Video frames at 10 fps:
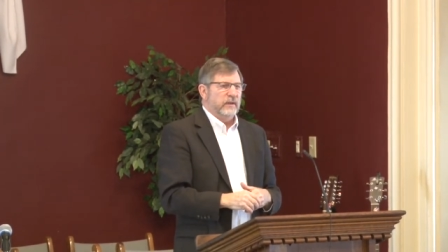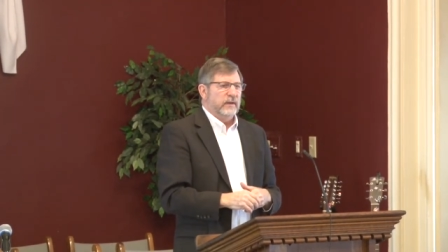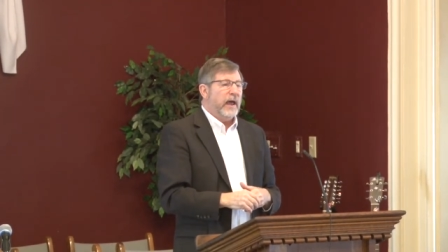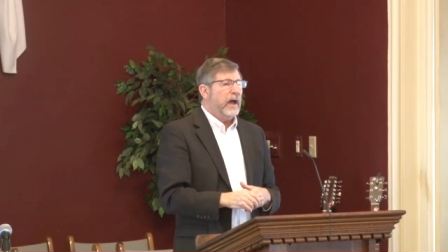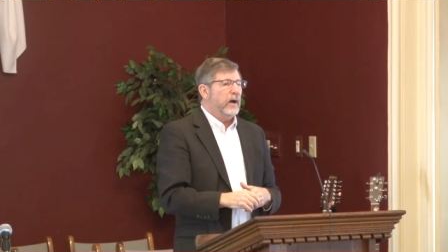
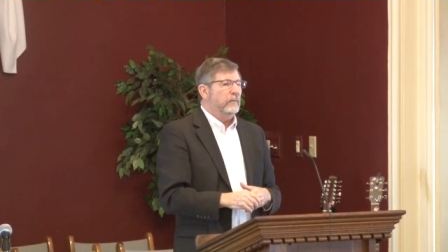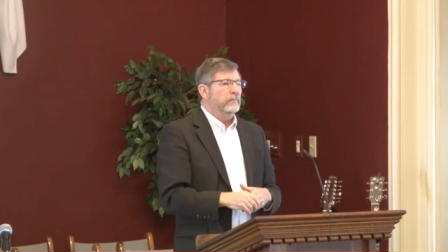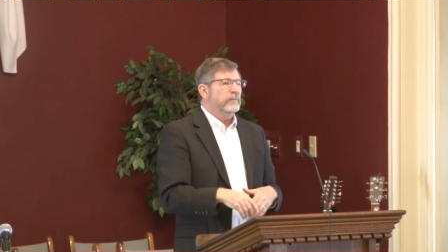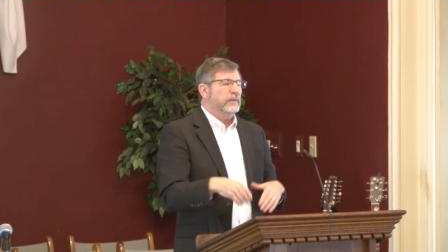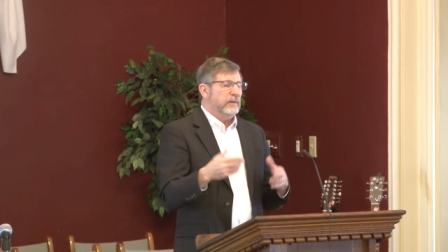Now,
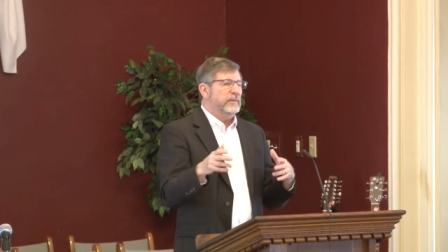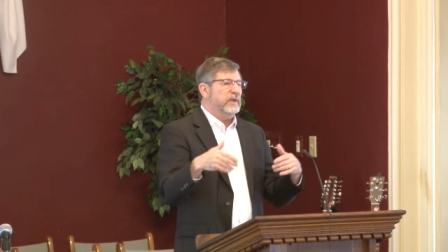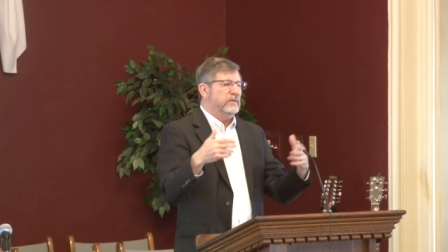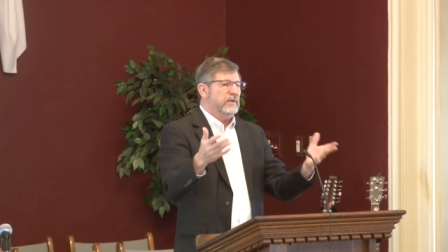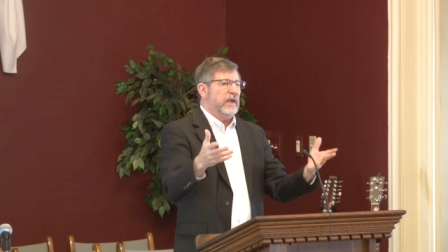let me
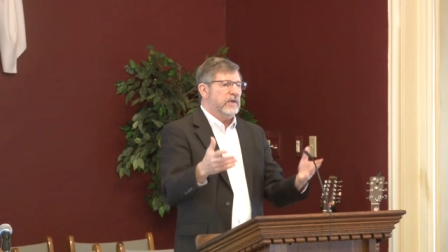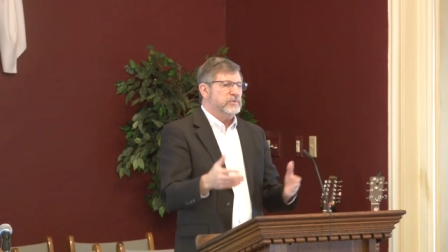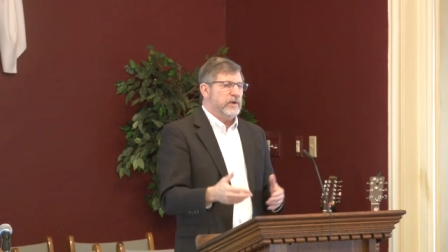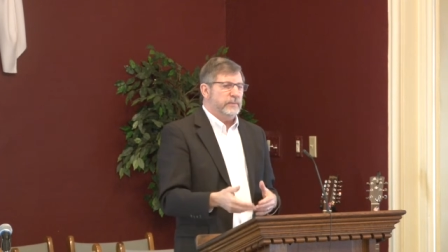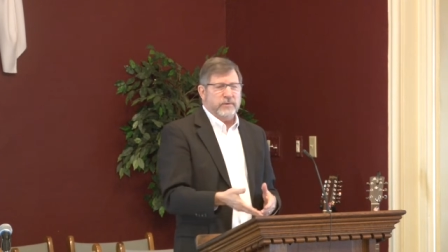give you a
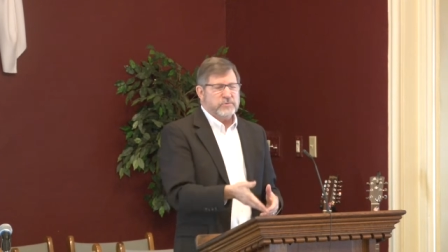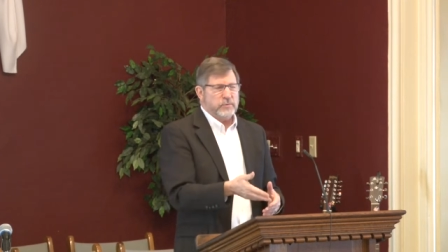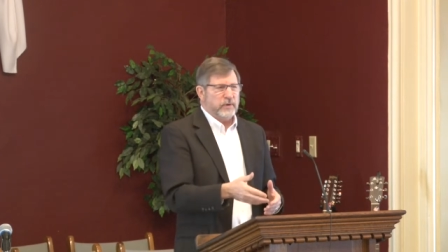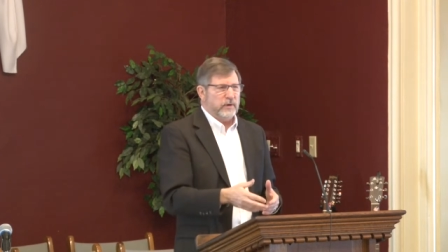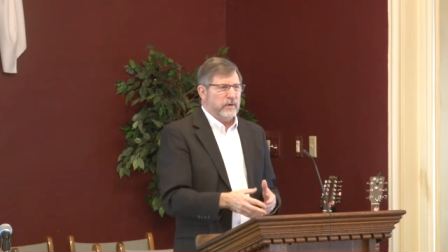heads up because
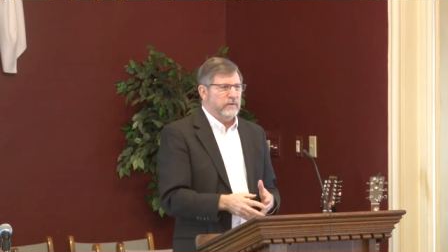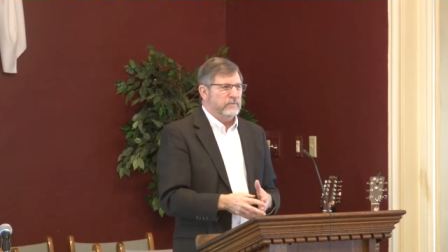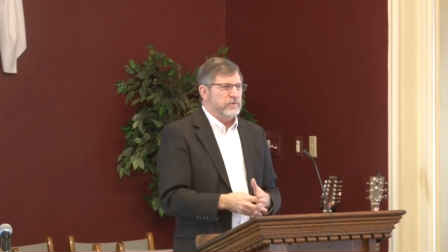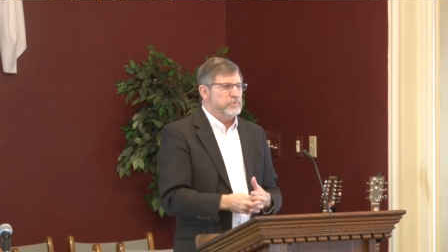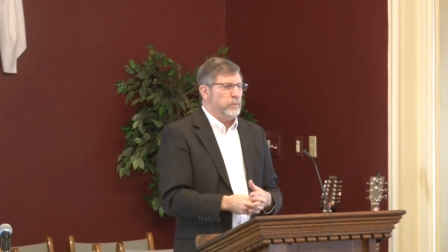we're going to
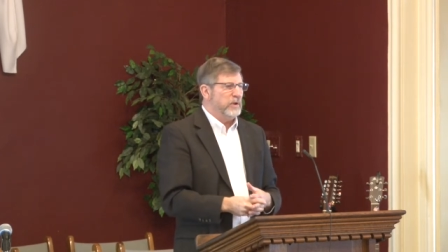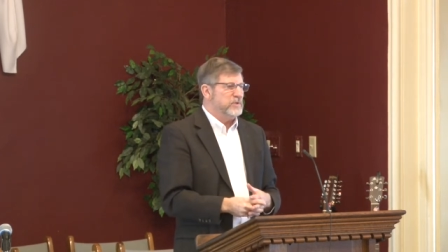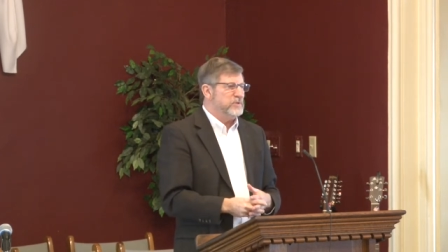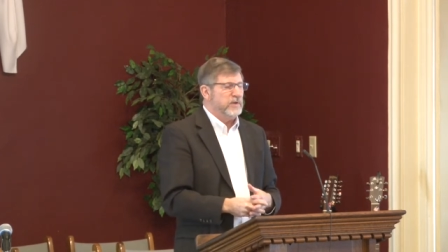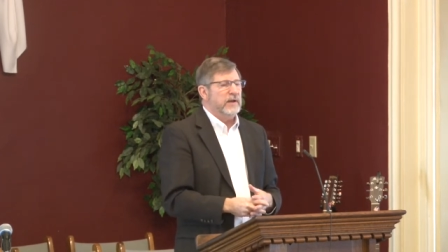cover this
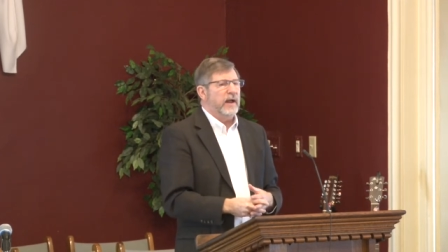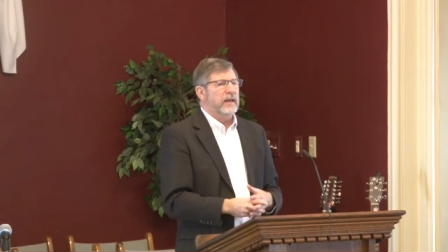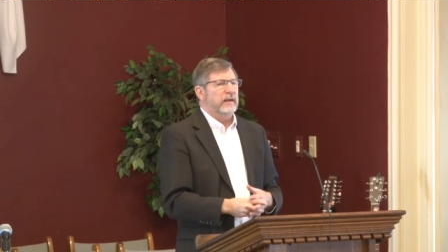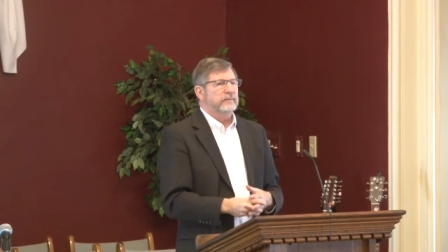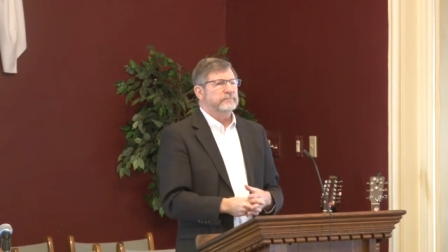Wednesday night.